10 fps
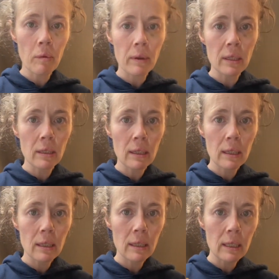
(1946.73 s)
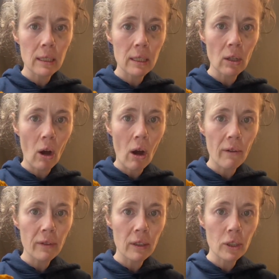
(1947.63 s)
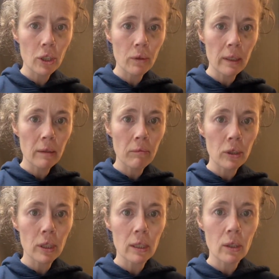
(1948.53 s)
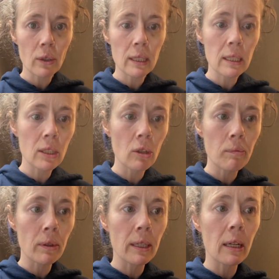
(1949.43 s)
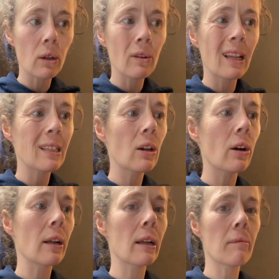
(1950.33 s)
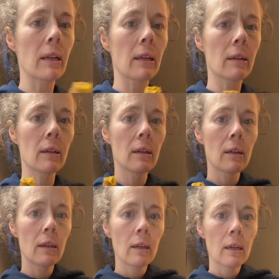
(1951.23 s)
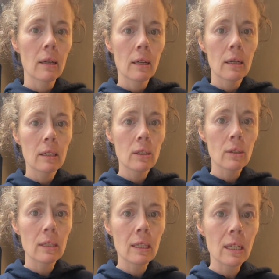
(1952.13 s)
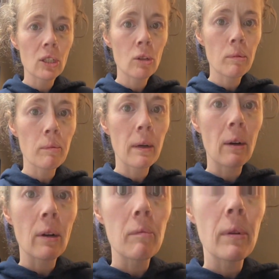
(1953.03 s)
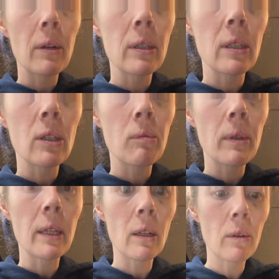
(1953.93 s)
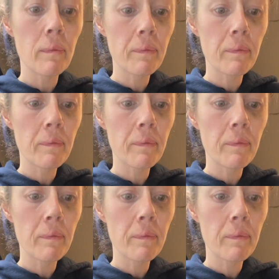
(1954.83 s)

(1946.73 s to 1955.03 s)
one went soft and chewy, mushy. So this is super yellow. That's hard, honey bunny. So it's like super brown compared to super yellow.